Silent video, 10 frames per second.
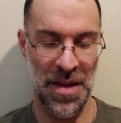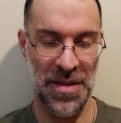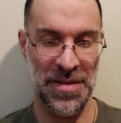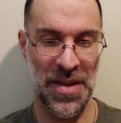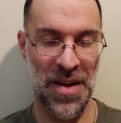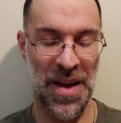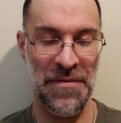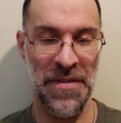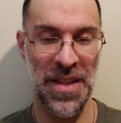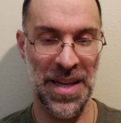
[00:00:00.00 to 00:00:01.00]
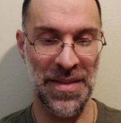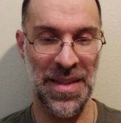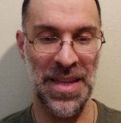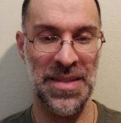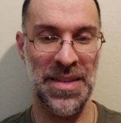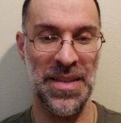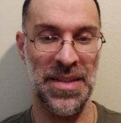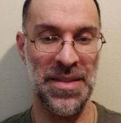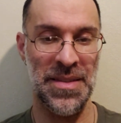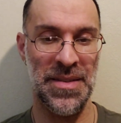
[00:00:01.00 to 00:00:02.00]
And so I feel like this
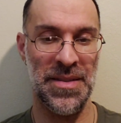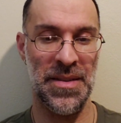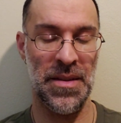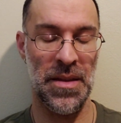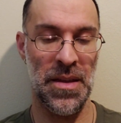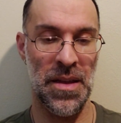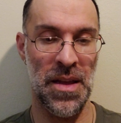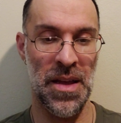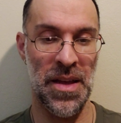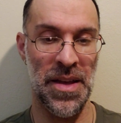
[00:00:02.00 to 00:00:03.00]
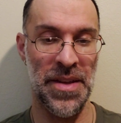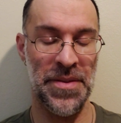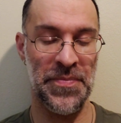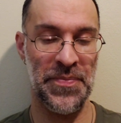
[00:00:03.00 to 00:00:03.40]
is uh,